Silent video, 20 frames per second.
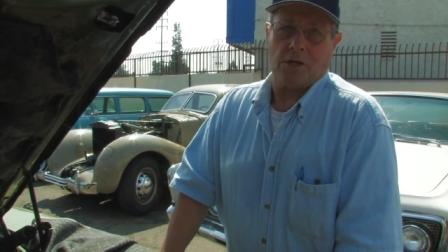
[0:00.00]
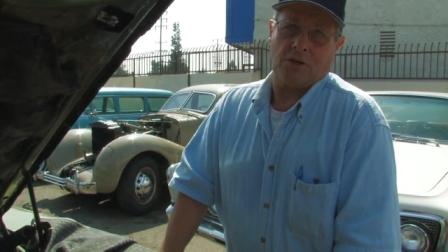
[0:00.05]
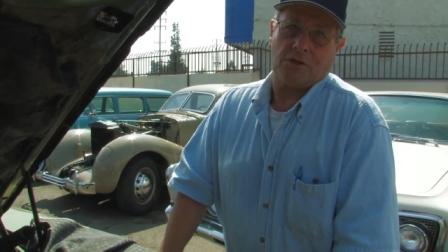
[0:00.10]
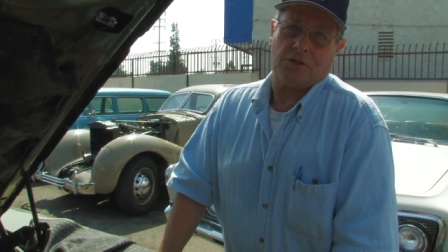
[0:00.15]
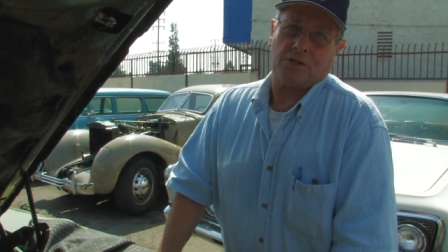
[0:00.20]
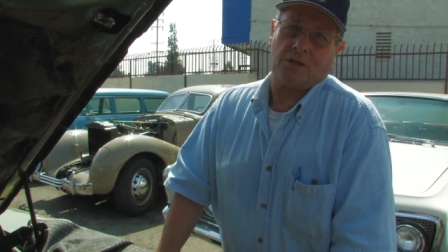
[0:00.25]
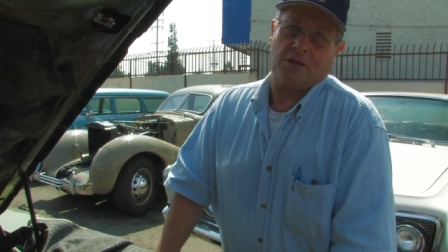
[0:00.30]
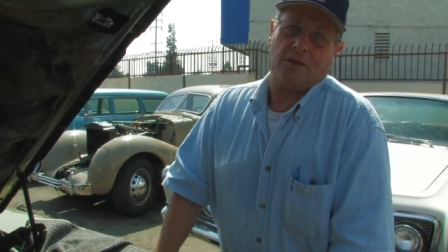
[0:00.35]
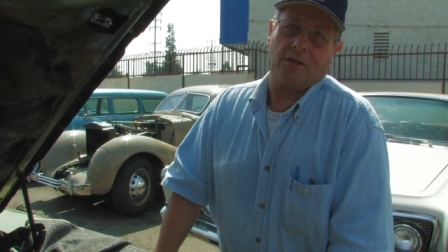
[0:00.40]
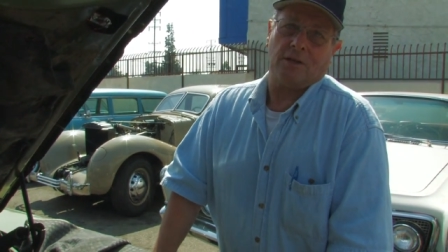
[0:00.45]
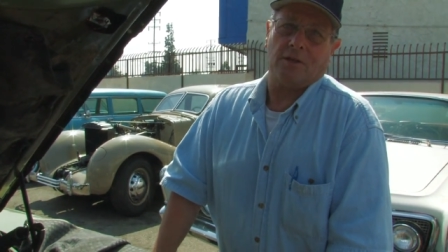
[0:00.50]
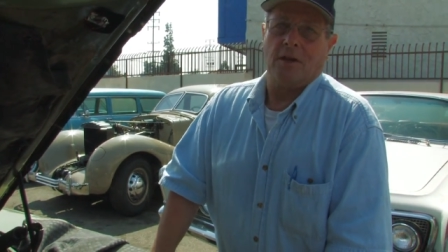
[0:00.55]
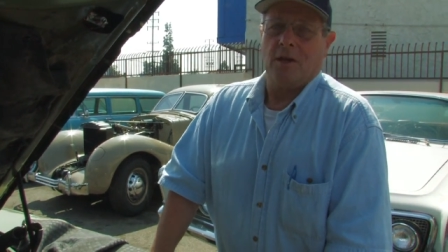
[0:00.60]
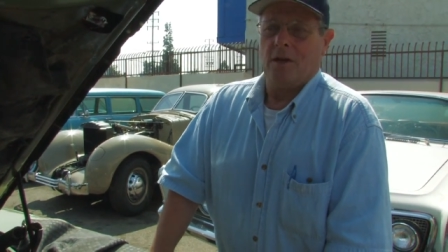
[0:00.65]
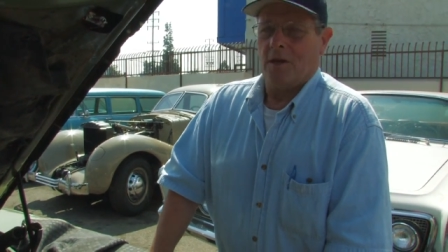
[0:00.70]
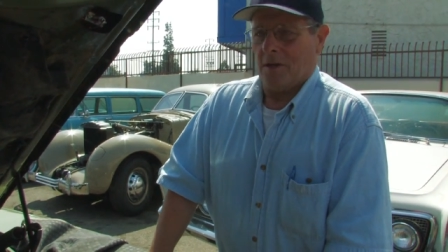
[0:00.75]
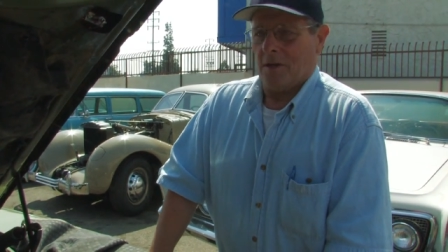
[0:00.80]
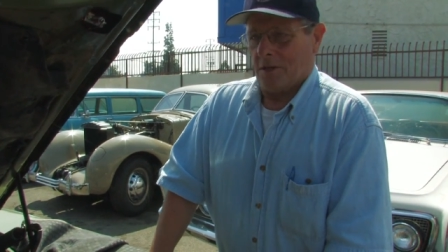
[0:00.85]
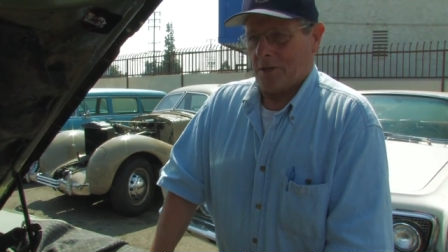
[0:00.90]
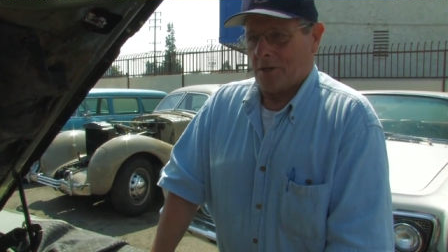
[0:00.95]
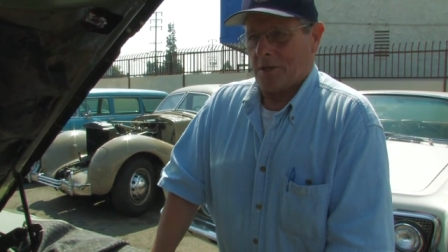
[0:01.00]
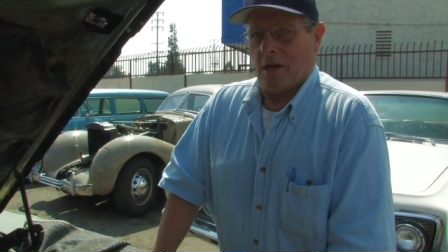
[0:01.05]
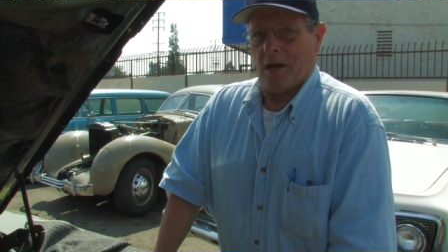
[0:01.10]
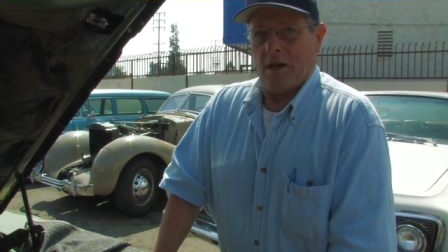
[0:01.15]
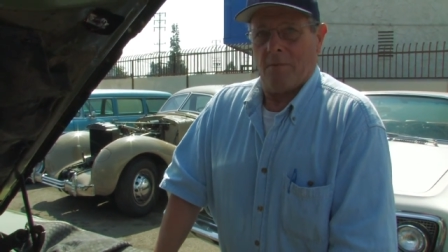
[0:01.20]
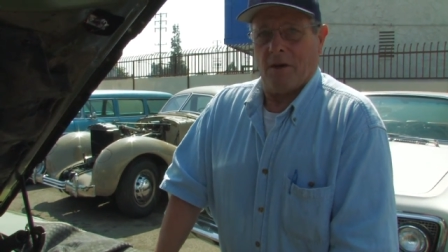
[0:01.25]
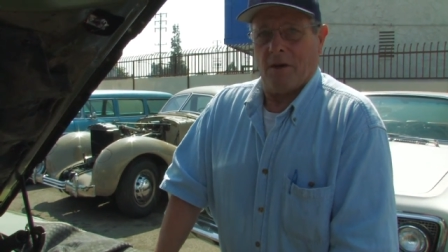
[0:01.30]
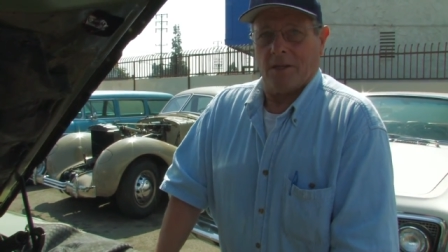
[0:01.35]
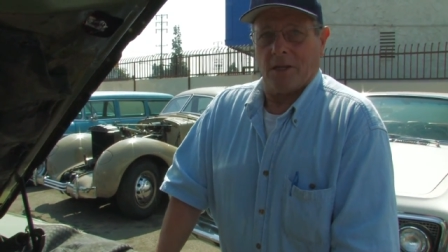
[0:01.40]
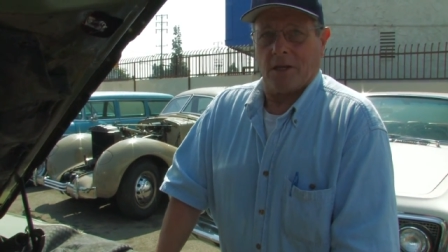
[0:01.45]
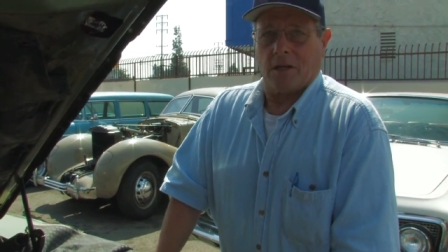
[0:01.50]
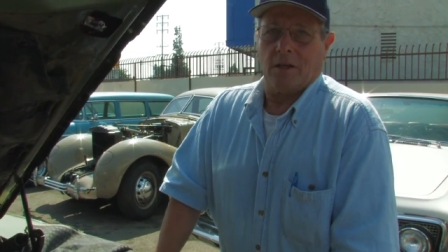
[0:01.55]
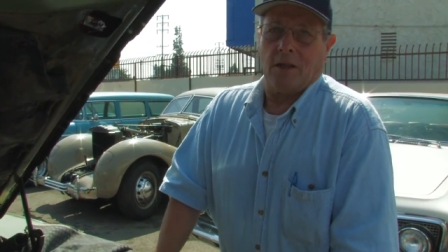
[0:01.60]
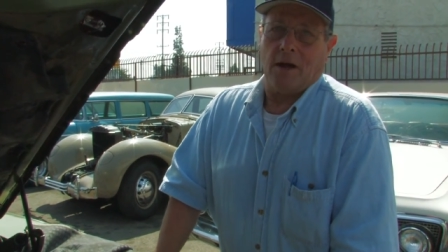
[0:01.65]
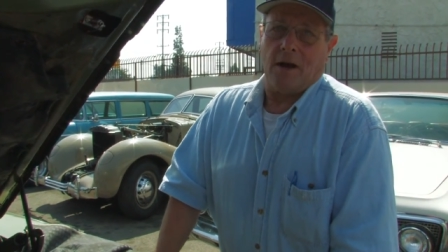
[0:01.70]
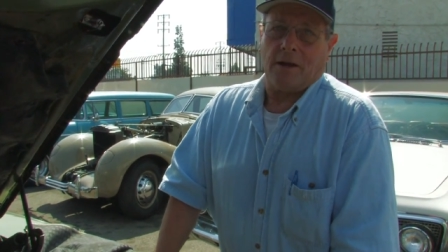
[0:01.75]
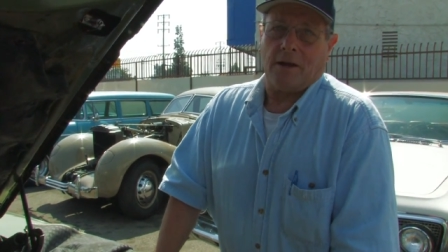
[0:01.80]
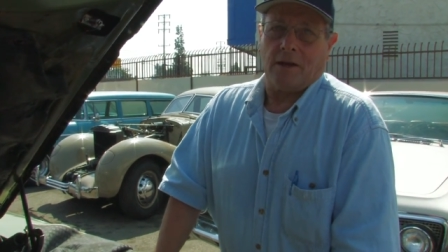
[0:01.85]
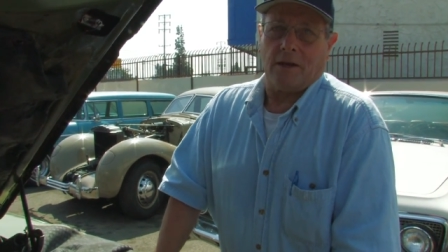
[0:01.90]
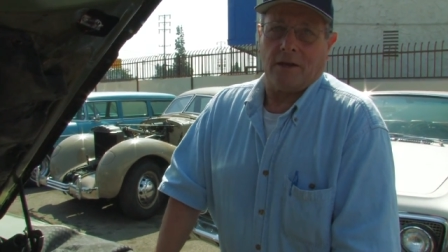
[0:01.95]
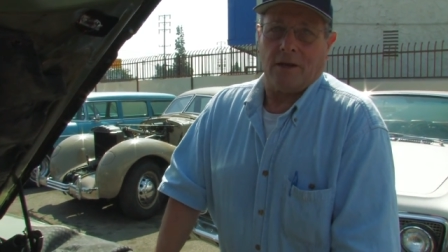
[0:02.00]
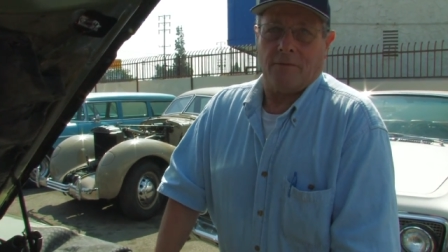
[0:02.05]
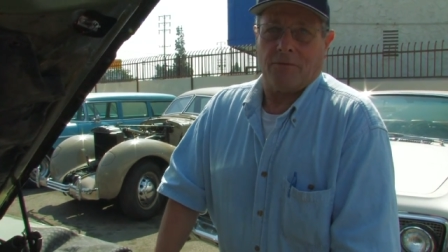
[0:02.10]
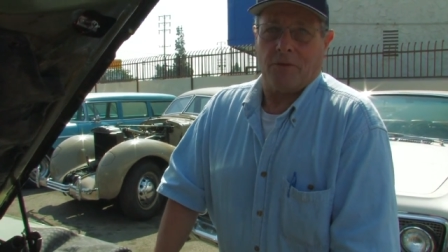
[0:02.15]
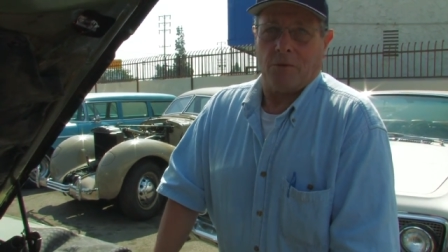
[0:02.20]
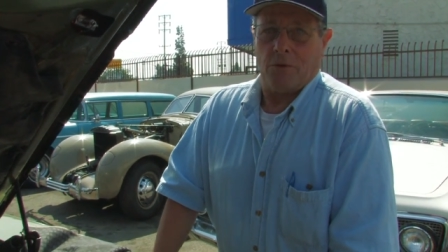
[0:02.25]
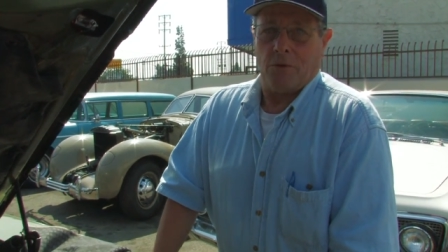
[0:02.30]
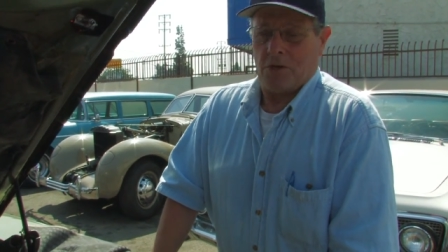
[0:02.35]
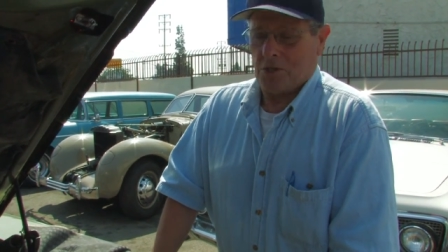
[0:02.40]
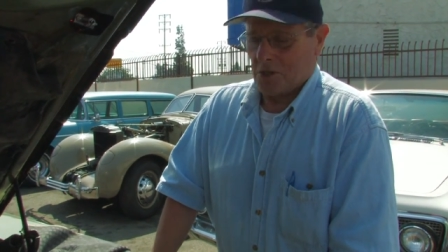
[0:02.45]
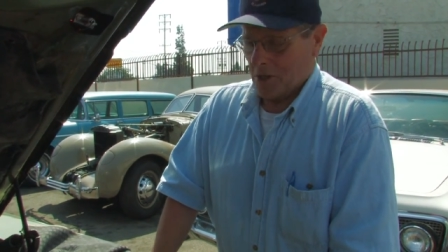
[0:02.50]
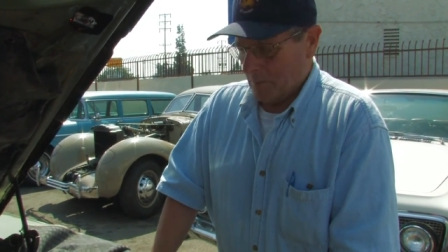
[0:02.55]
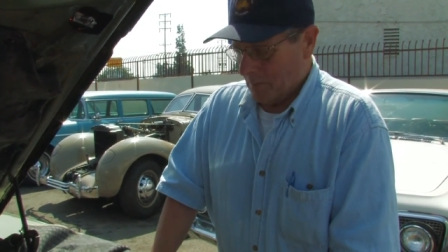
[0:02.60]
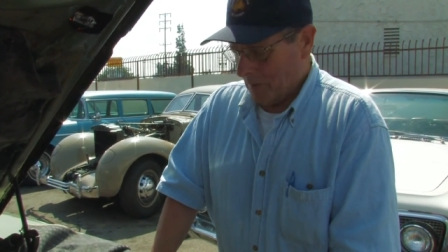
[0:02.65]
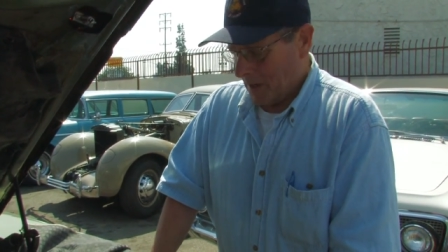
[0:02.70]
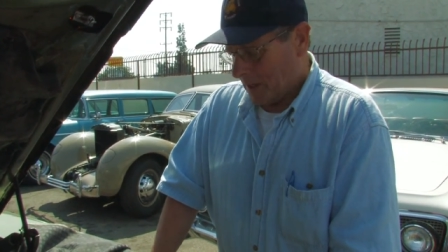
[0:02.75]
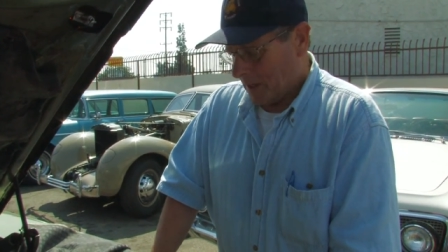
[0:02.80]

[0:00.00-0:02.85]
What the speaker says: is the time on the clock. I'd have to reset my